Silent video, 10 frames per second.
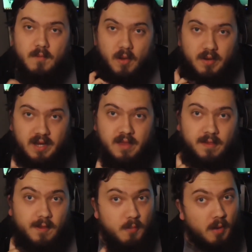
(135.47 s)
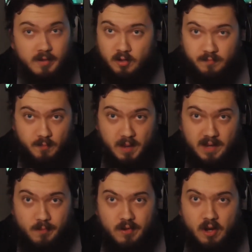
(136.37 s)
Well, yes, it might be good for
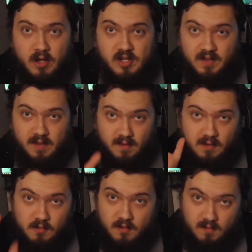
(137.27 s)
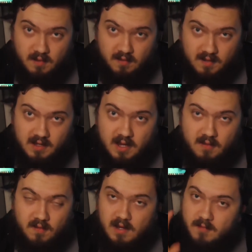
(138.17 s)
people, you just get a single 16
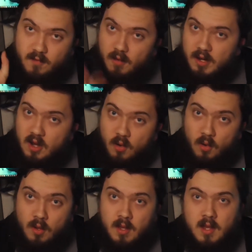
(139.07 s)
gig stick and throw it in, or